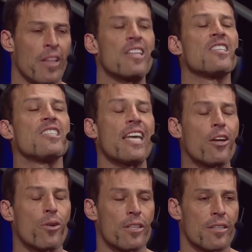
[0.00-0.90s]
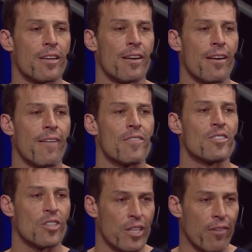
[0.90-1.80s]
The secret
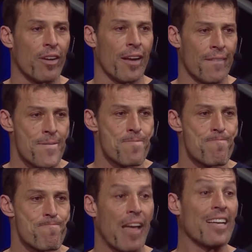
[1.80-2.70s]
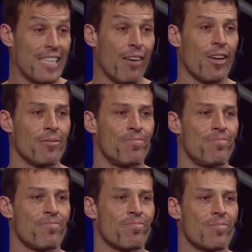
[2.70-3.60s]
to living is giving.
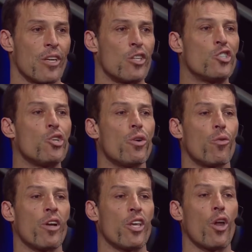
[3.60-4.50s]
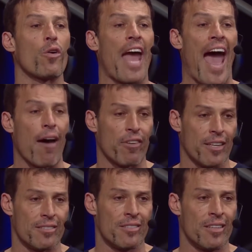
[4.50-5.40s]
Do it when you don't have
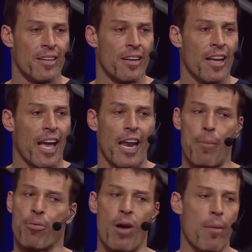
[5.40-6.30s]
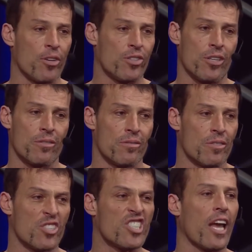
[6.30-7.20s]
it, and I promise you,
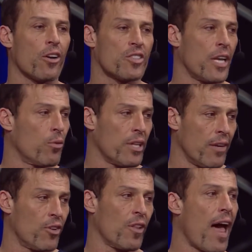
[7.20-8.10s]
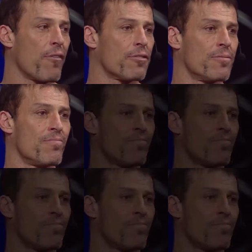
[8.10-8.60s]
scarcity will leave your life.